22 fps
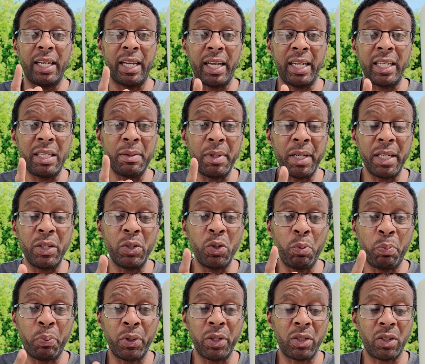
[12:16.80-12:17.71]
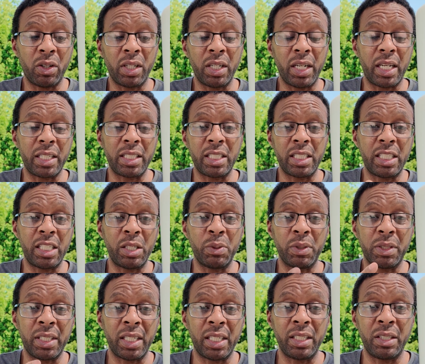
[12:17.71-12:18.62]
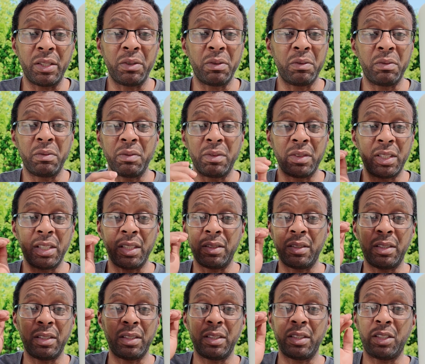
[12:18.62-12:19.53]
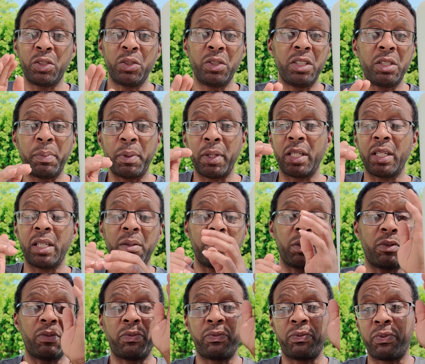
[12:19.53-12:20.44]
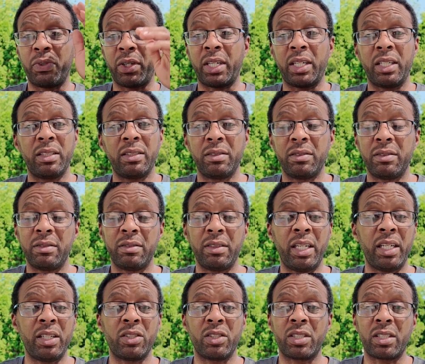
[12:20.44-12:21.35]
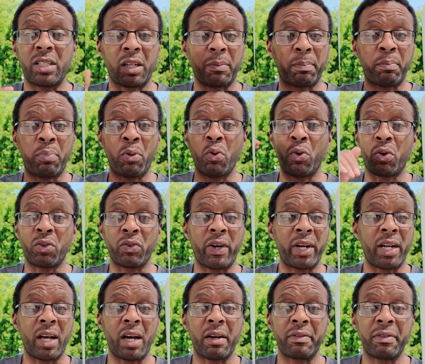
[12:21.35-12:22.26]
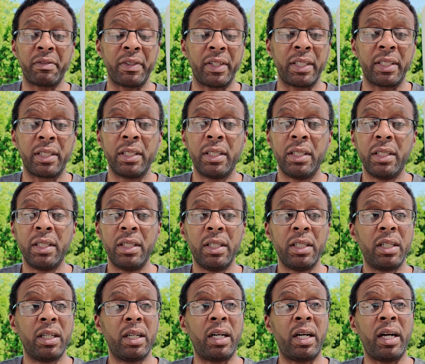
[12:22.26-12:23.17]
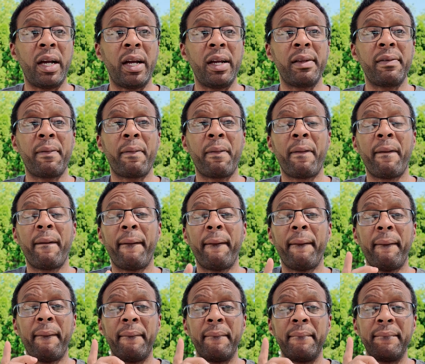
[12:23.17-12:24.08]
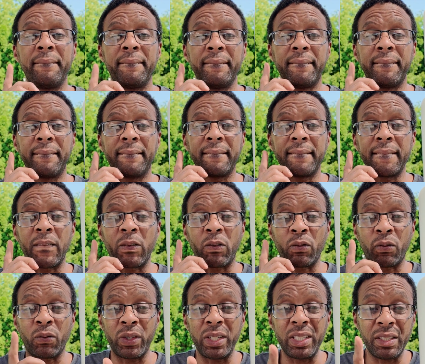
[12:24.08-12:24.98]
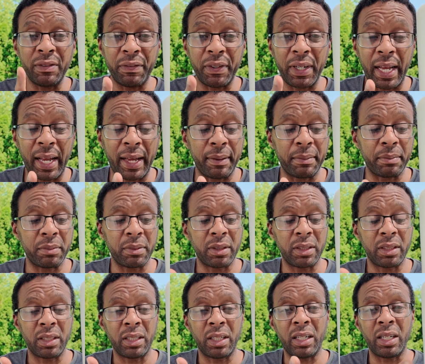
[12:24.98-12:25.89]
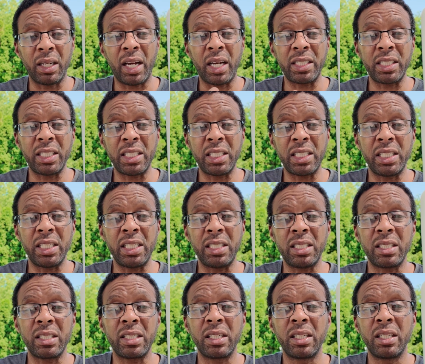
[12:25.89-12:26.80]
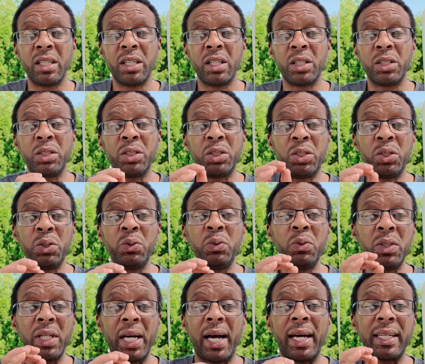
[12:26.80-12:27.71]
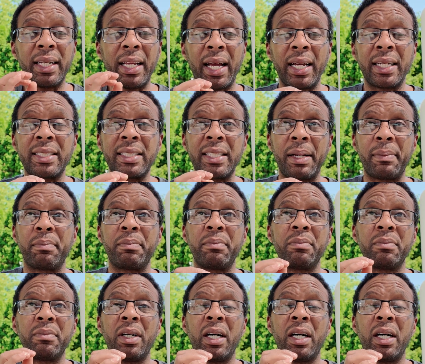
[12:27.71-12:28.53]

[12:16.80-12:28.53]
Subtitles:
anybody who print on glossy sheet will tell you, as soon as you pick it up, the freaking ink just start pouring right off of it. All right. Reason for that: glossy sheets do not accept